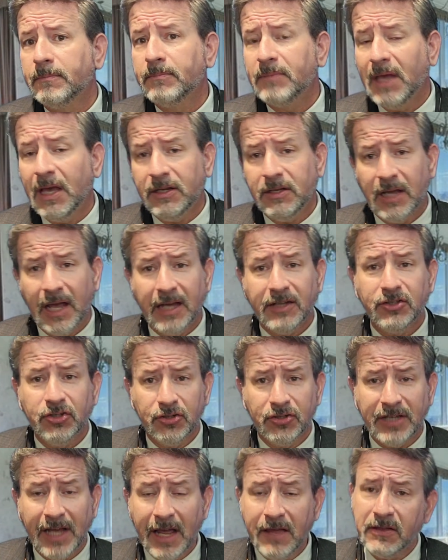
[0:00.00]
And as you're
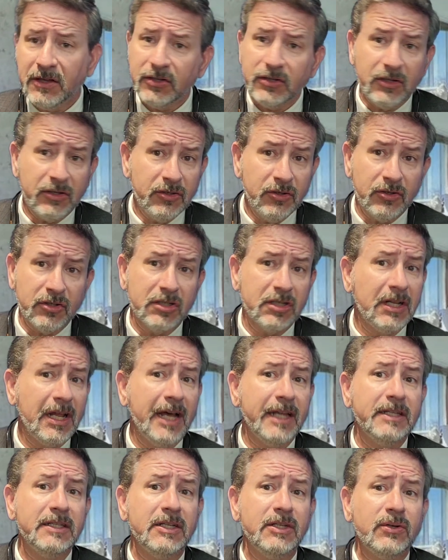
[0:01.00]
saying this, you're
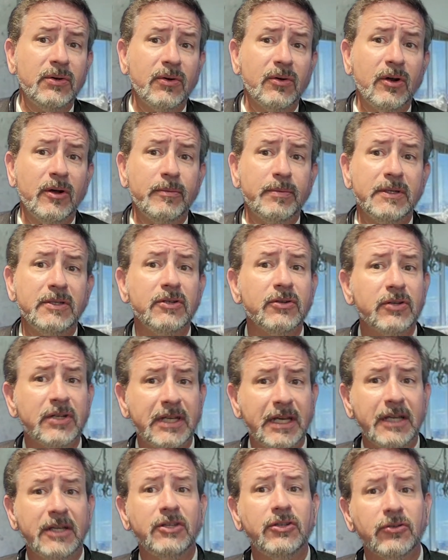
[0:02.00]
sliding the door open.
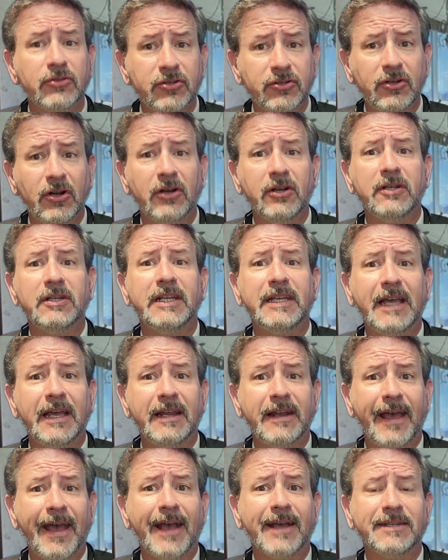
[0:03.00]
You're starting to gain
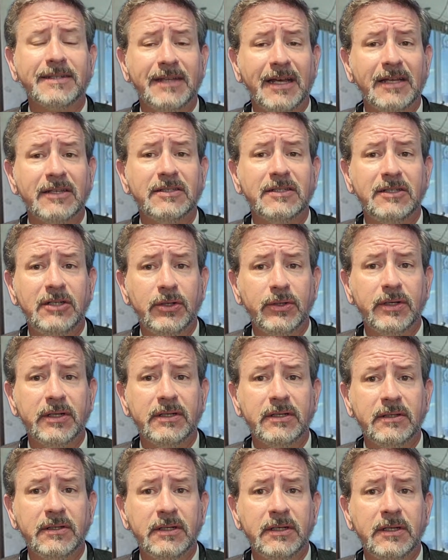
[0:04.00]
access to it.
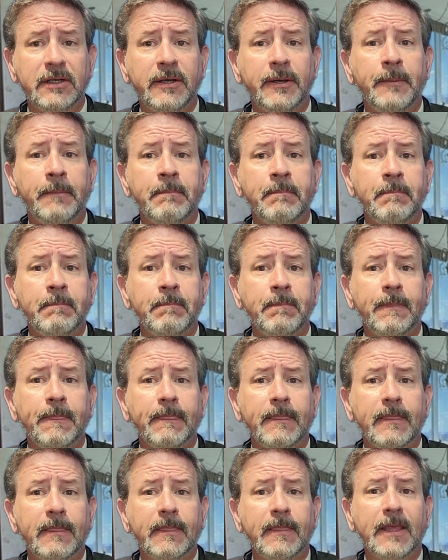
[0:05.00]

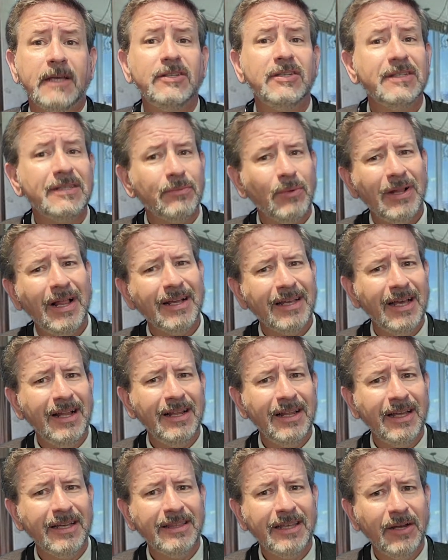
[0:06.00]
And she says, well, I kind of
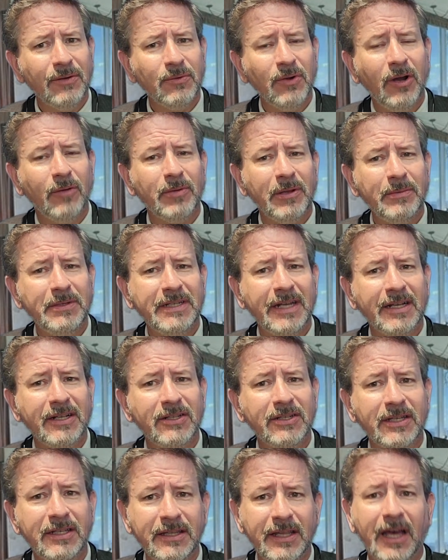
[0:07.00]
like that rope. Let me take a
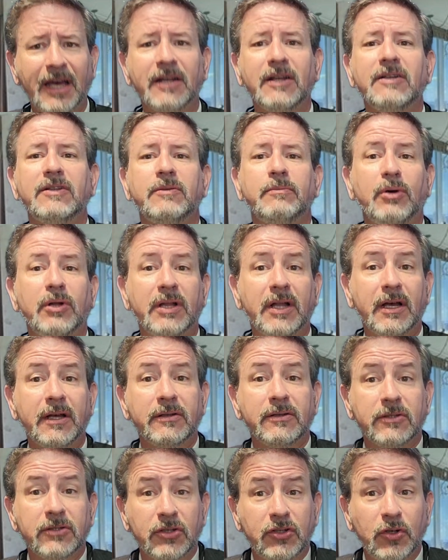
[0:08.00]
look at that. Pull
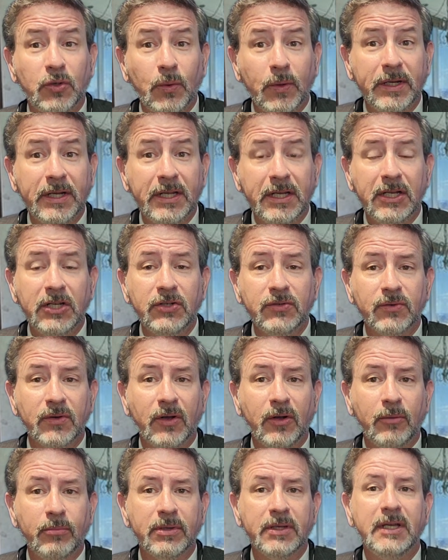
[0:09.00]
out the 20-inch
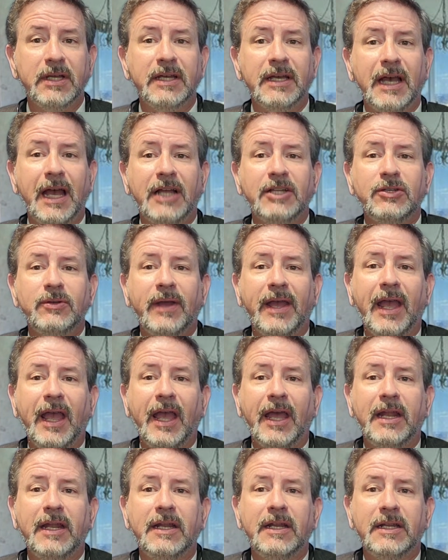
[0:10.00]
rope, and you
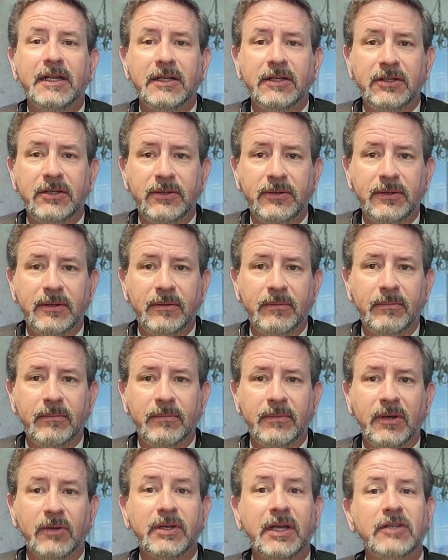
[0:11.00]
hand it to them.
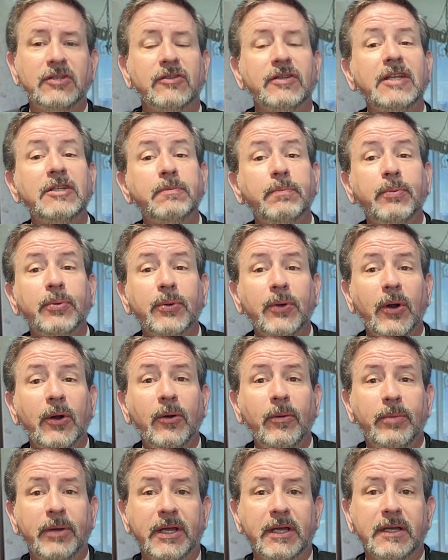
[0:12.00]
Okay, so that's
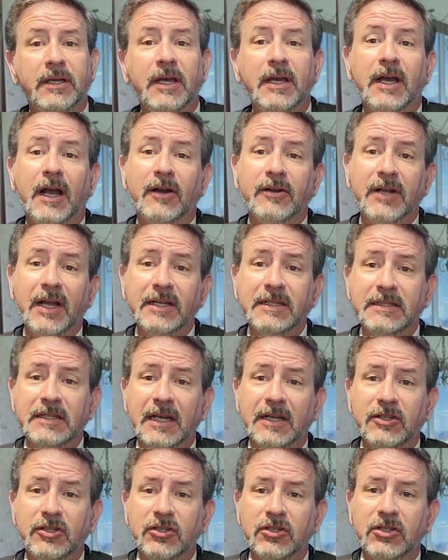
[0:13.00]
probing. Our next
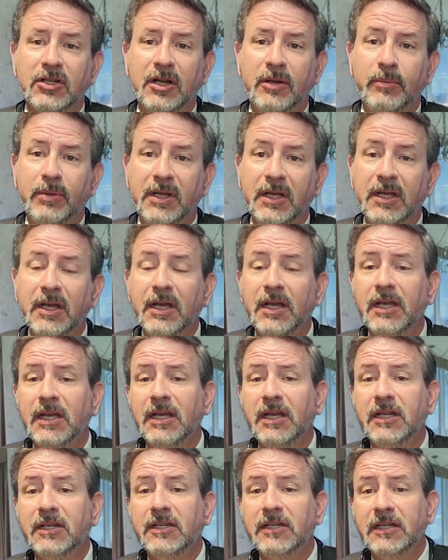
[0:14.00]
section is going to be
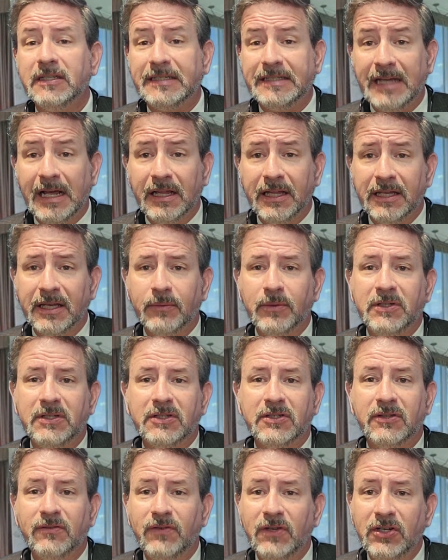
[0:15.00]
in selling it, which is
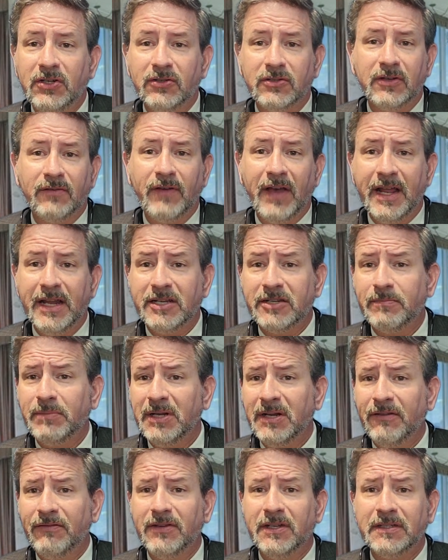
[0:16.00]
the features, advantage,
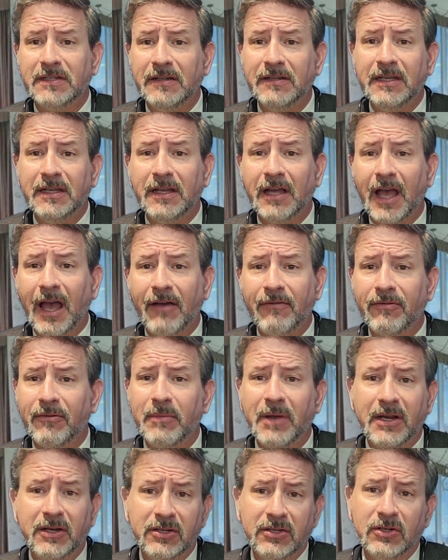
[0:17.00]
benefits, and the
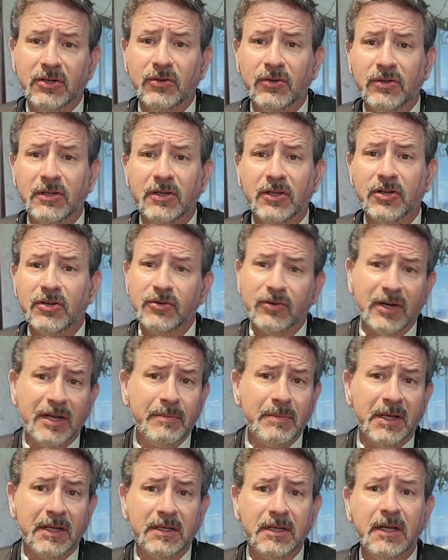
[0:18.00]
affirmation or the
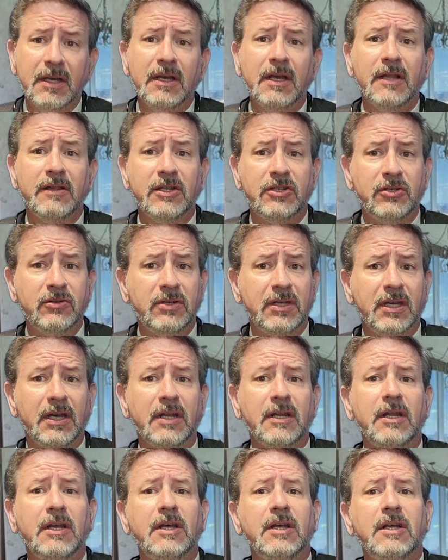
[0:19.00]
agreement that you
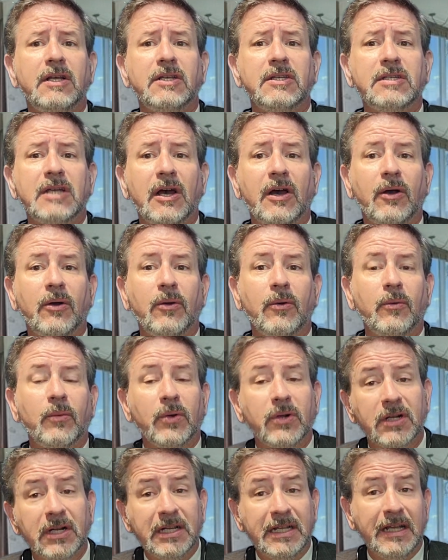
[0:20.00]
get. So we're
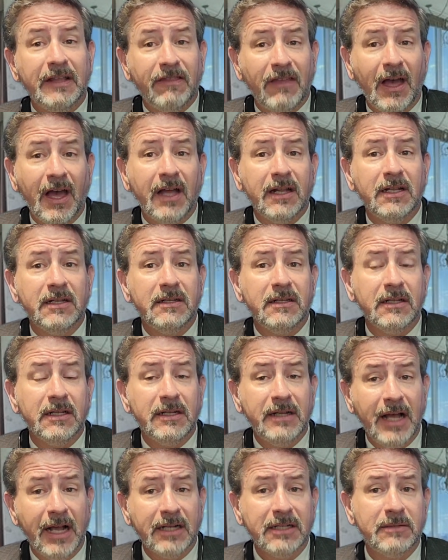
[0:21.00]
going to get that in the
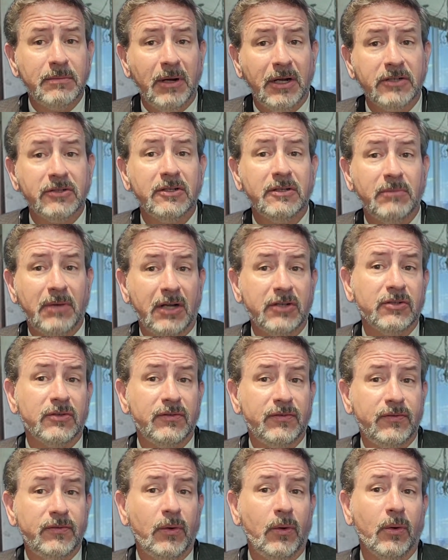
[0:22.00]
next module, and module
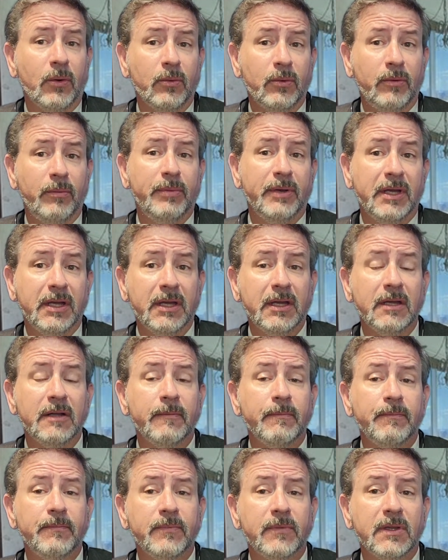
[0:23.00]
4 will be
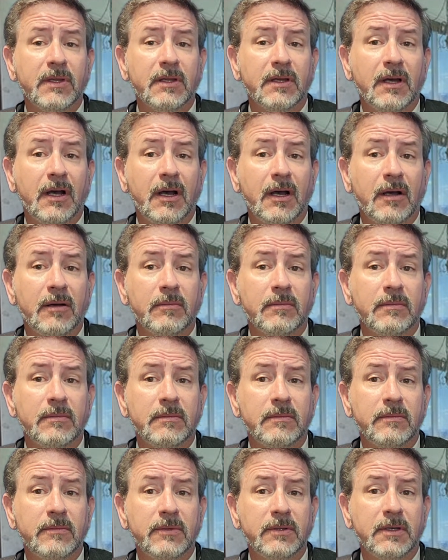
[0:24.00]
the
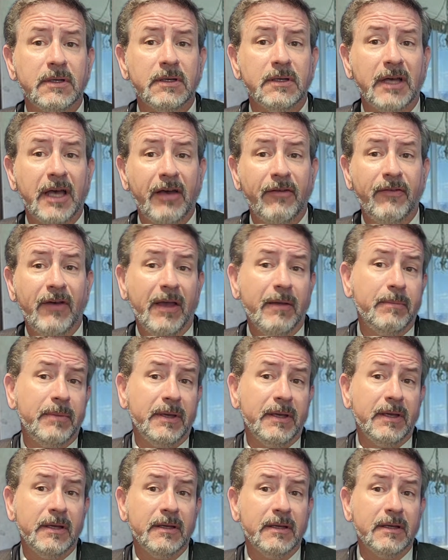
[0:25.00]

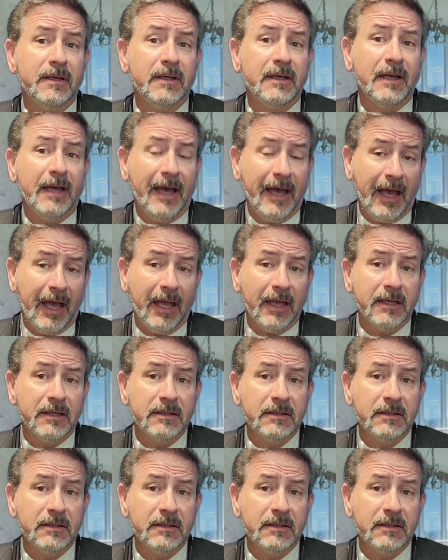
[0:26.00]
FABA.